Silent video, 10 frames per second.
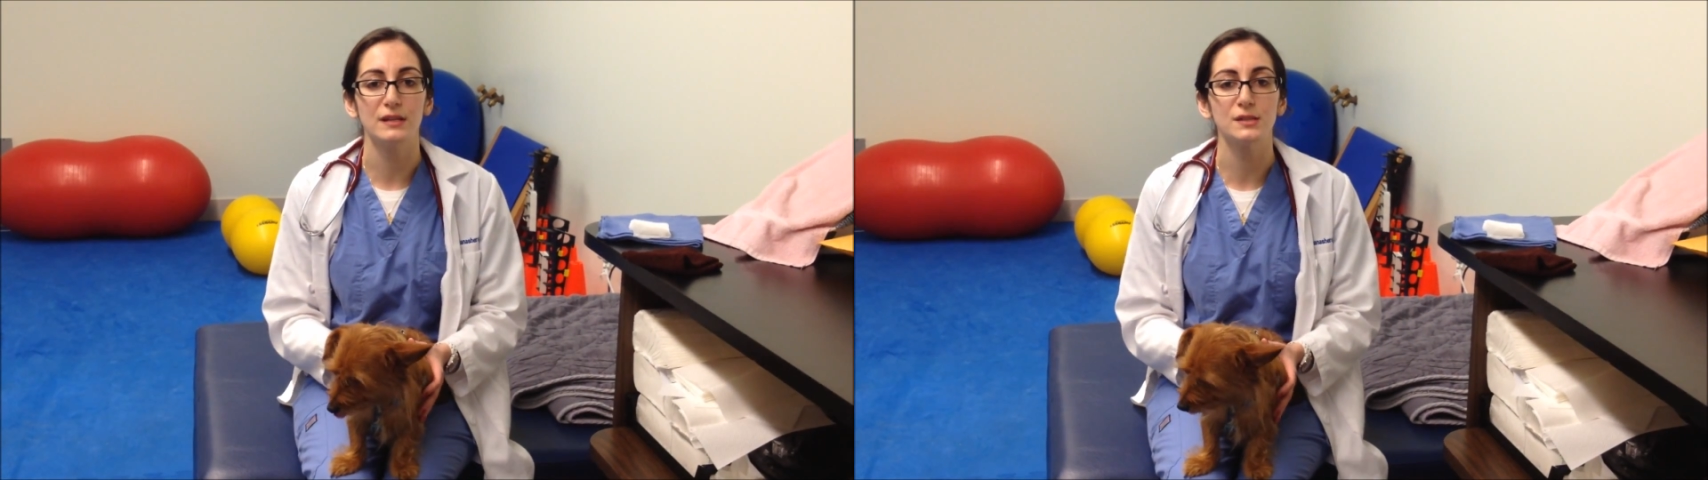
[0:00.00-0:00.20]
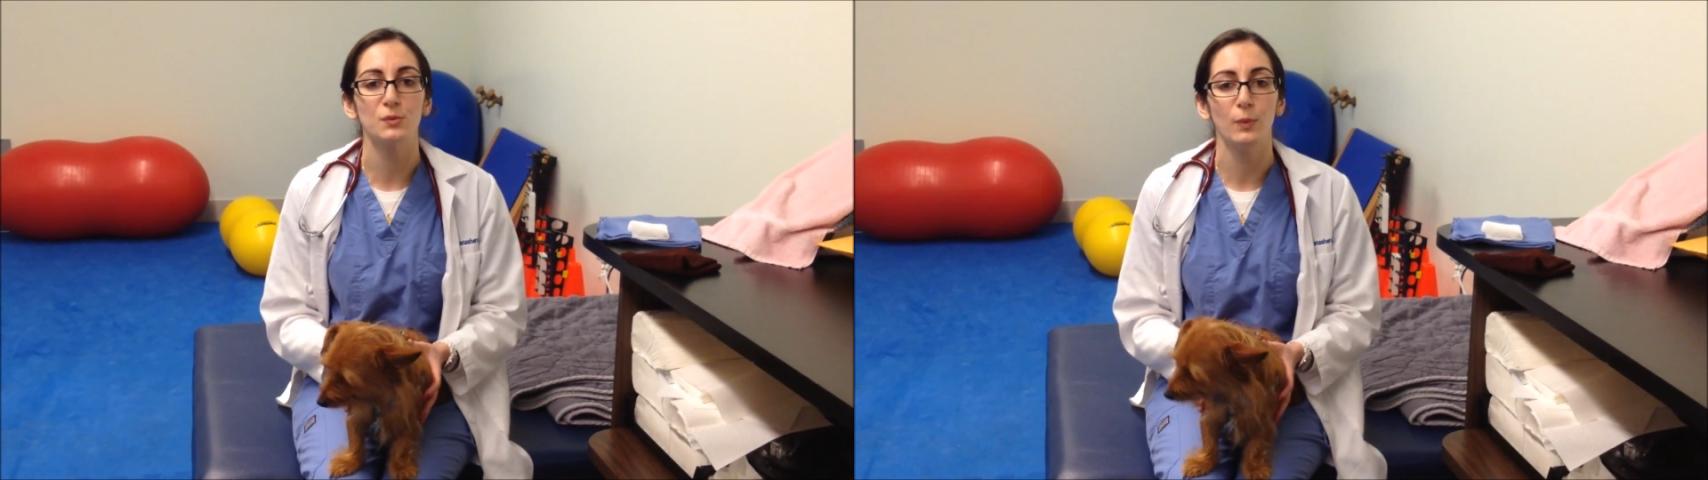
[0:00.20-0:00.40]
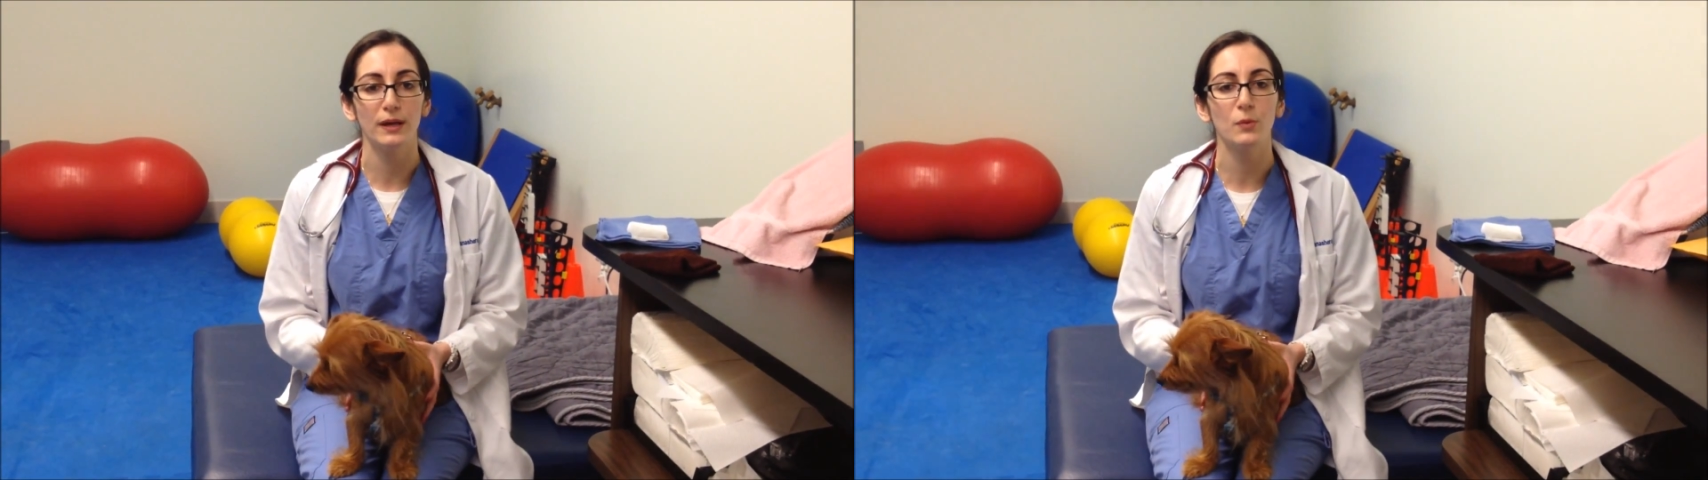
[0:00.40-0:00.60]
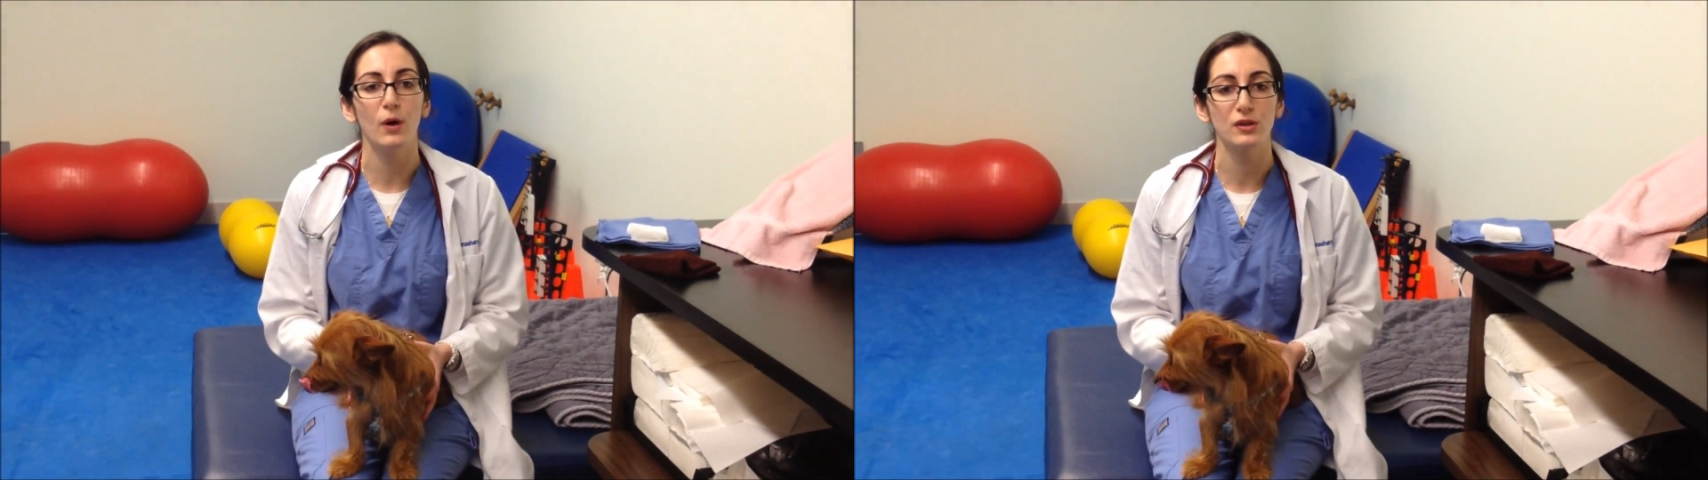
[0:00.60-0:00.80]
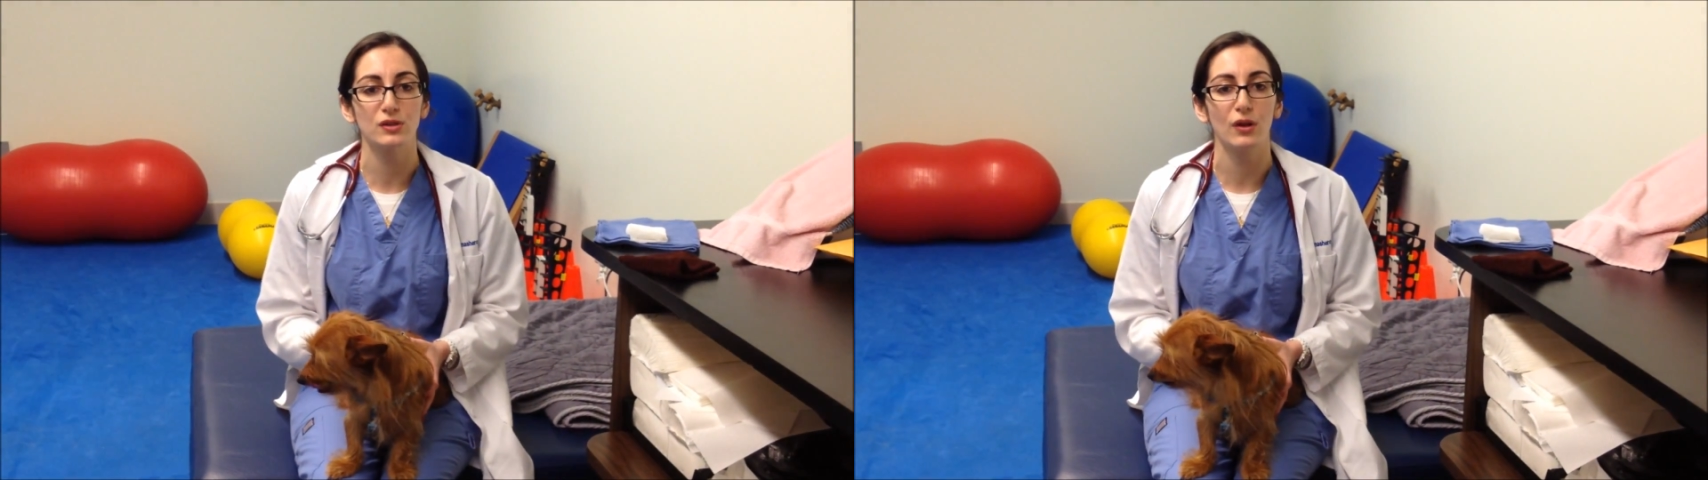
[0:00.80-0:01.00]
is to wet a
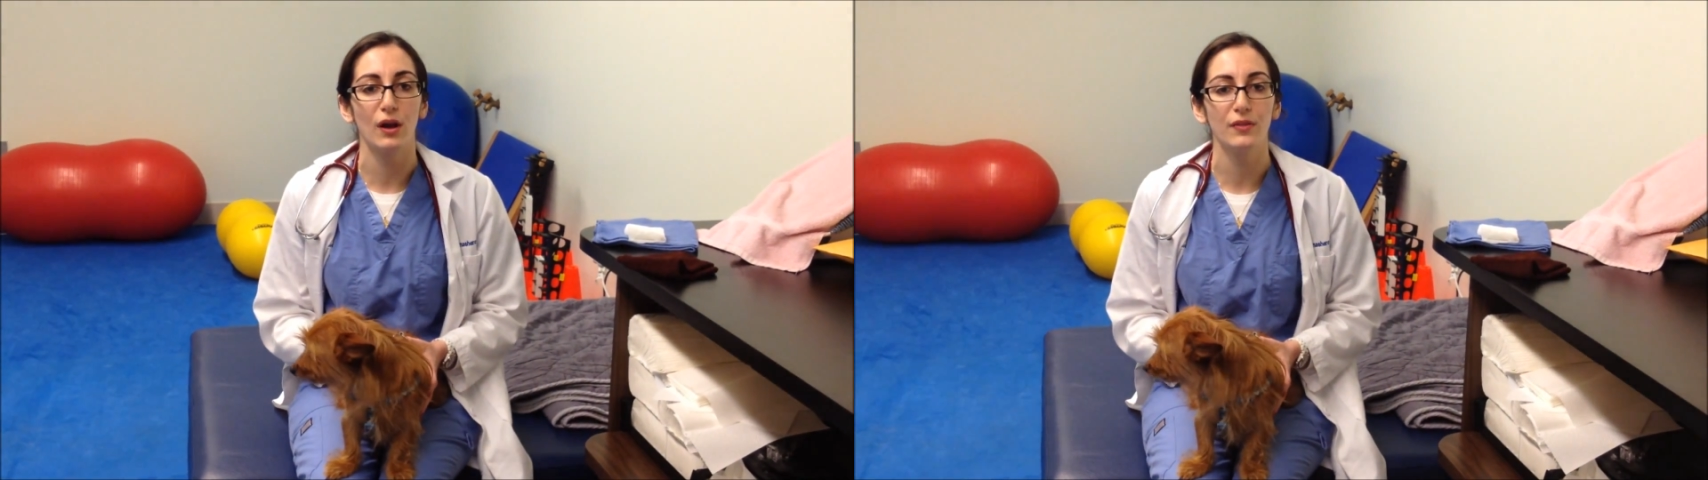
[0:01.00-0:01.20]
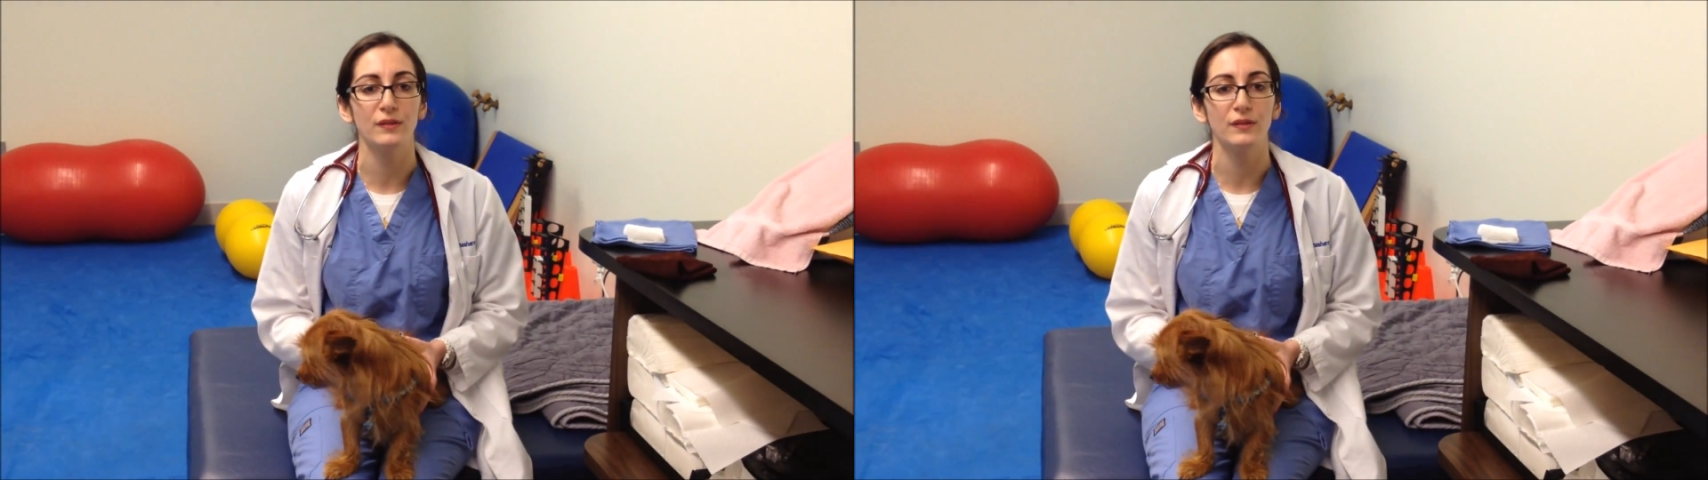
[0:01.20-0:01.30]
washcloth